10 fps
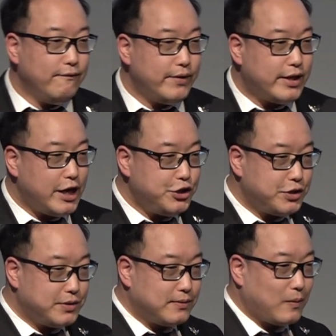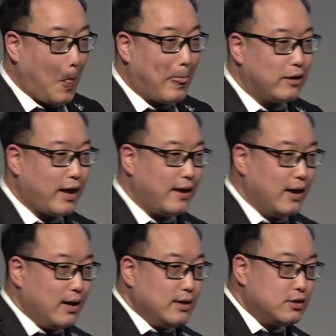Invitation,
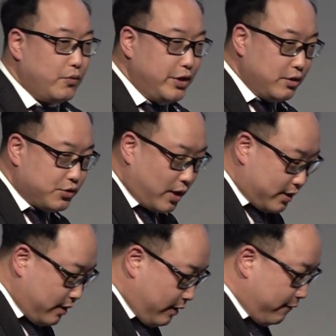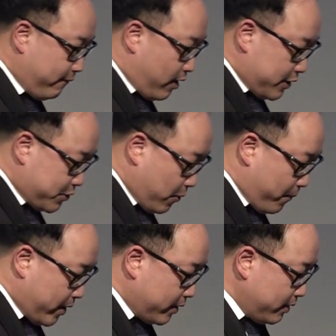okay. So when you try to invite
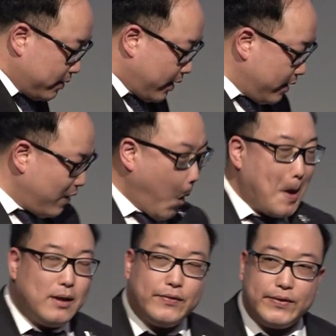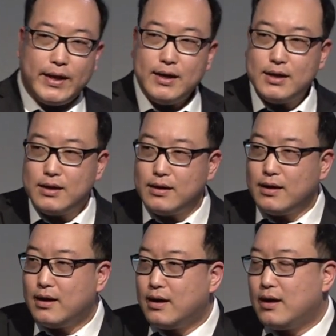someone, okay, think
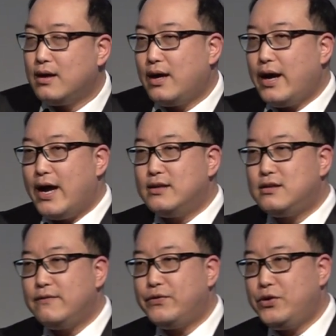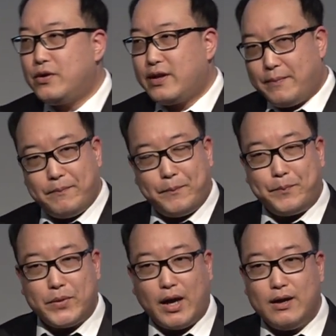as if you are them,
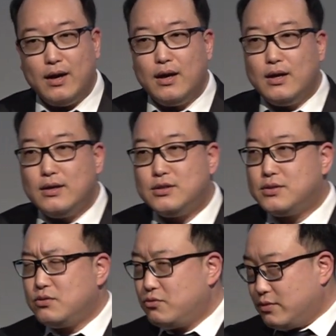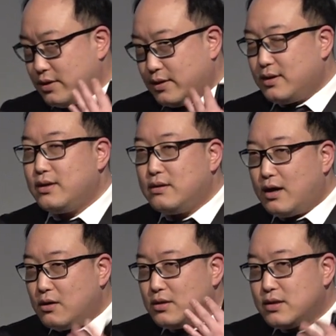okay. Just
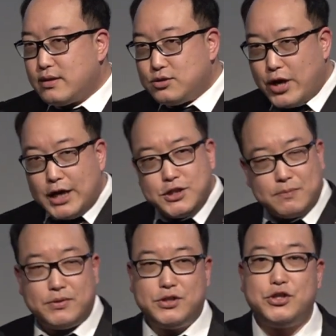change the